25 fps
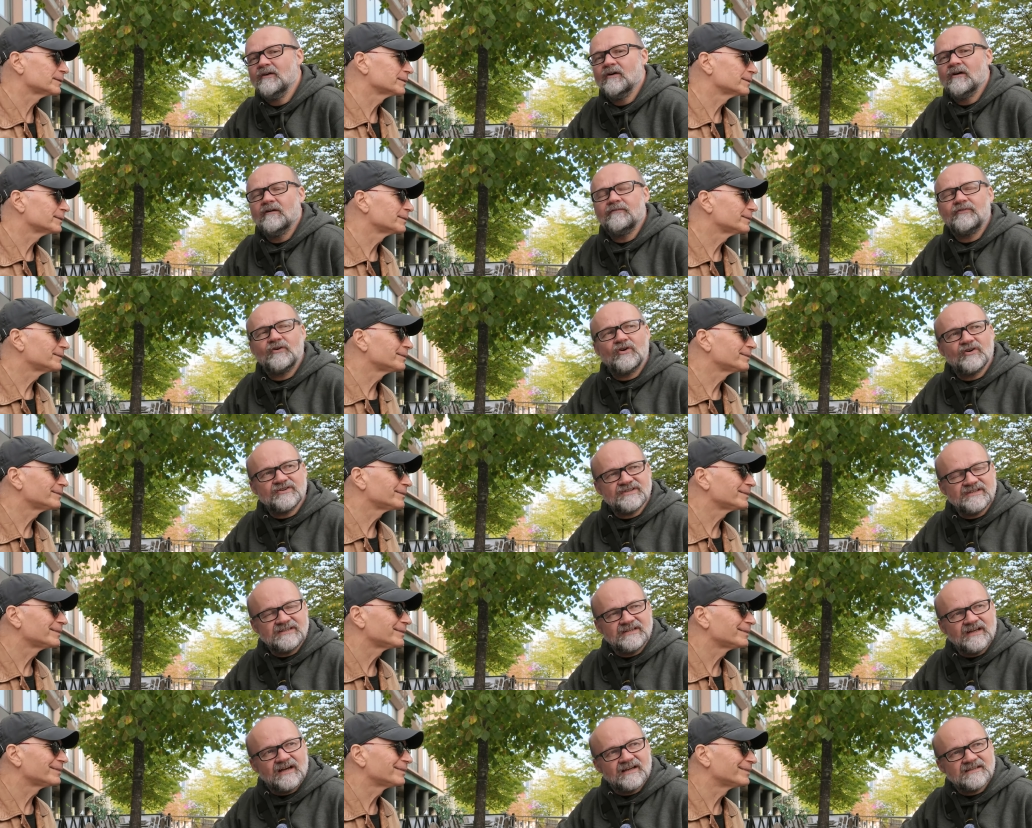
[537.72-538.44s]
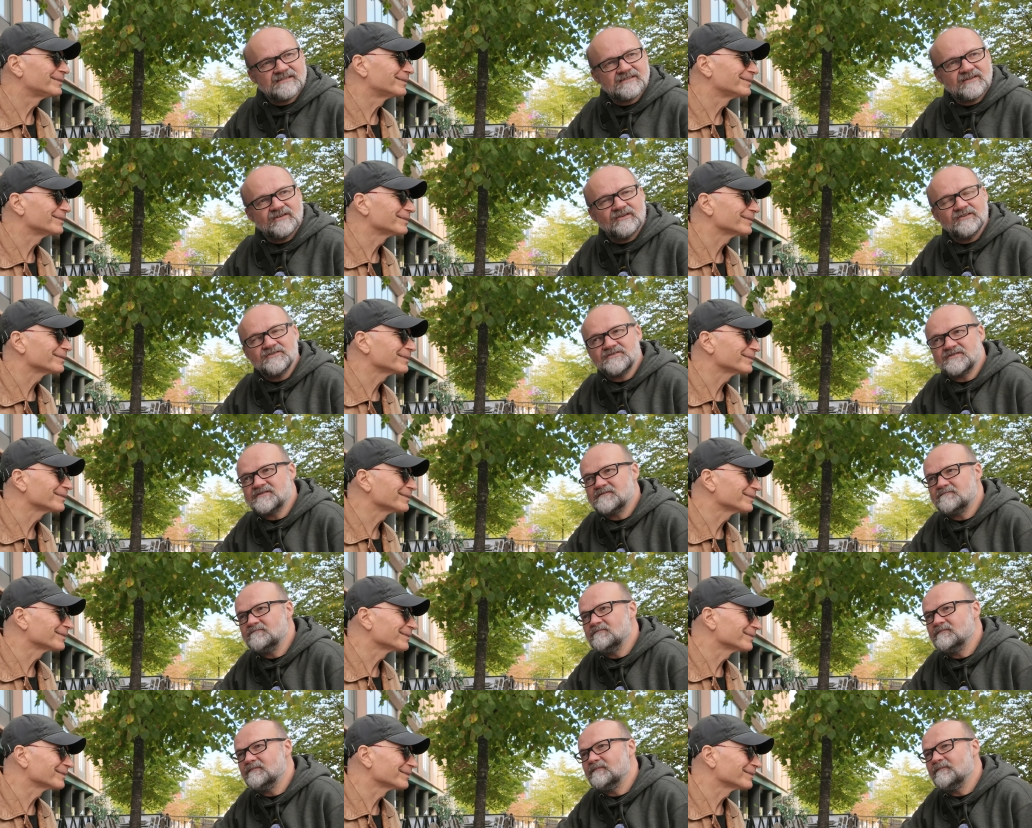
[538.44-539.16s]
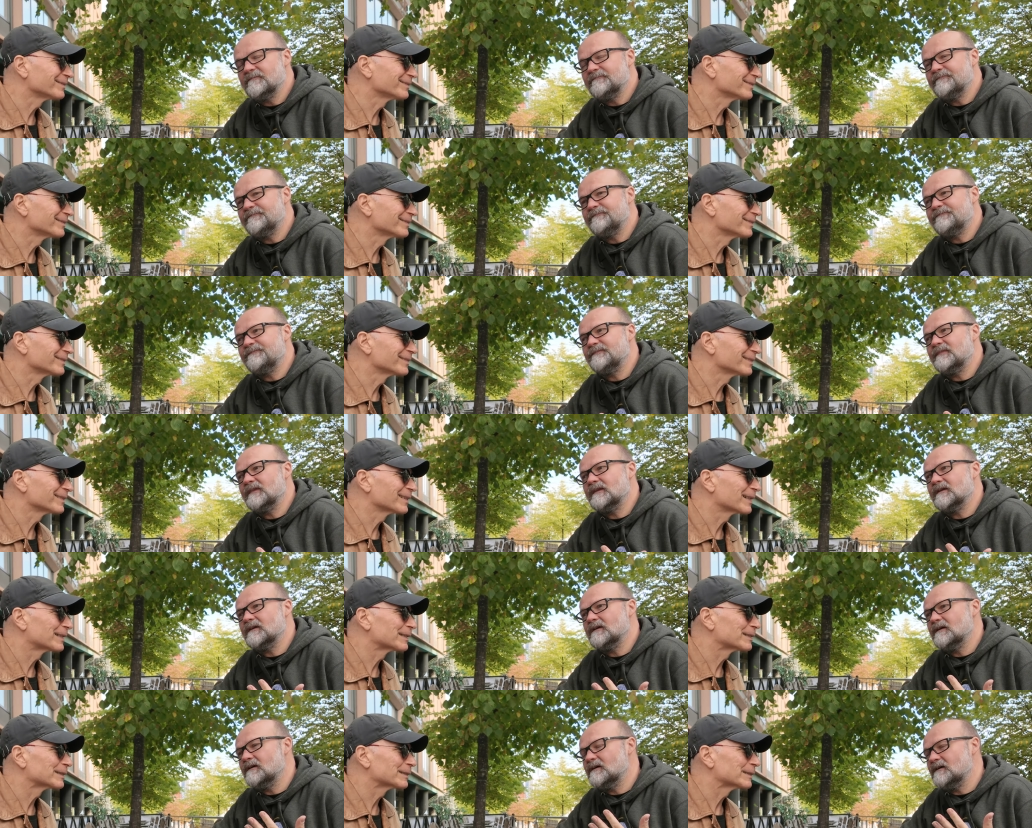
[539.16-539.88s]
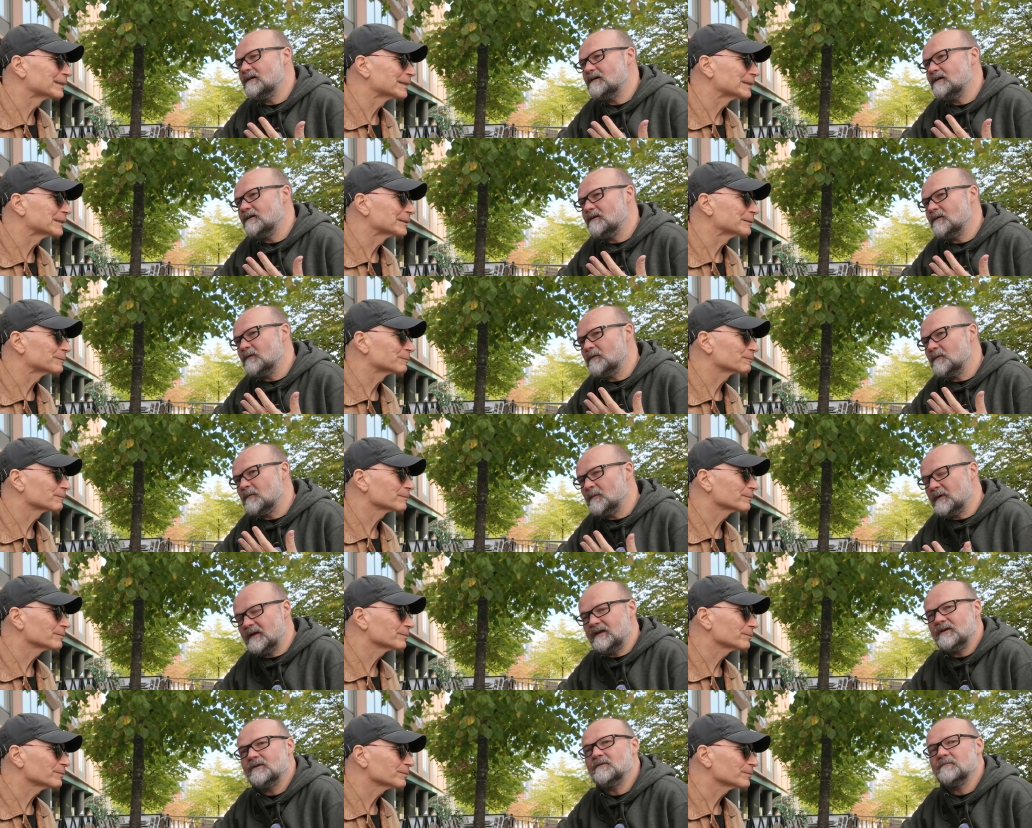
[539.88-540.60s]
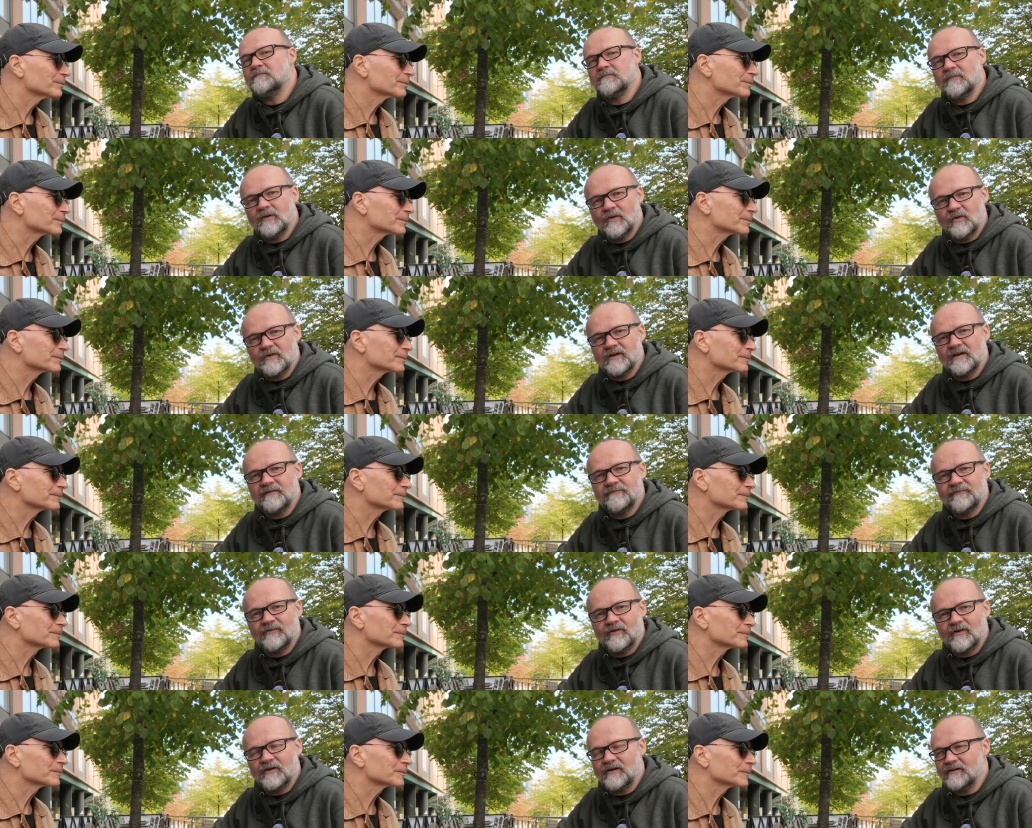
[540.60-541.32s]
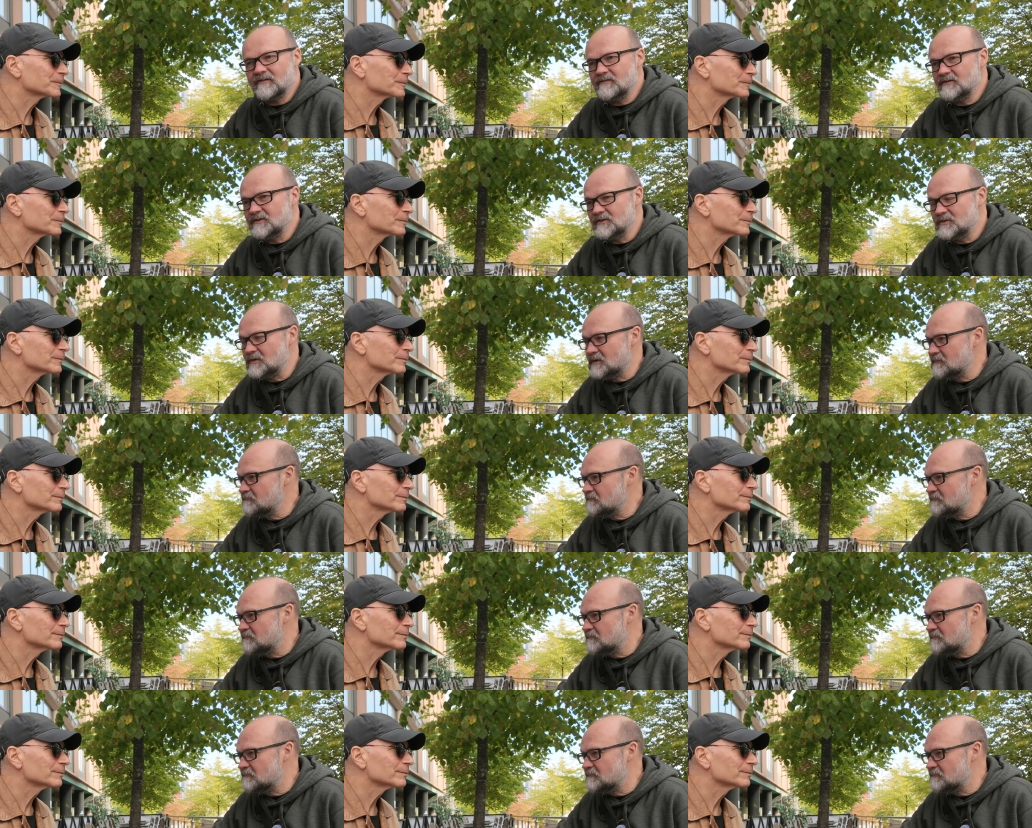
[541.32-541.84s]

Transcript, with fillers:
Speaker 1: Of course it does, because when you're looking for new